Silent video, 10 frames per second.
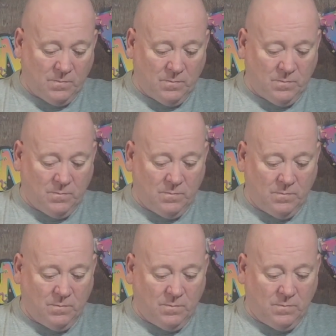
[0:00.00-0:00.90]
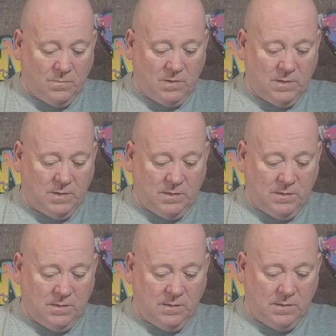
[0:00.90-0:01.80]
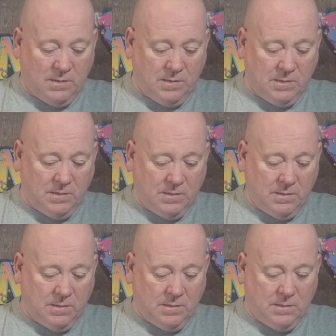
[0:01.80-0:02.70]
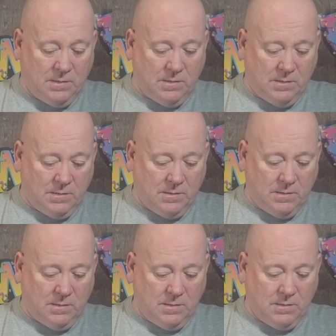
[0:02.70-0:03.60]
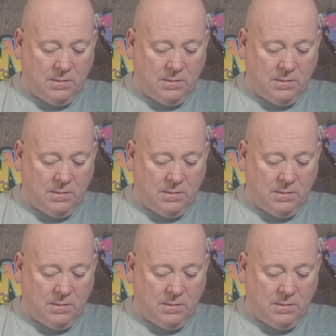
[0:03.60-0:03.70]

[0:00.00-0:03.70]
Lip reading: Nothing is said.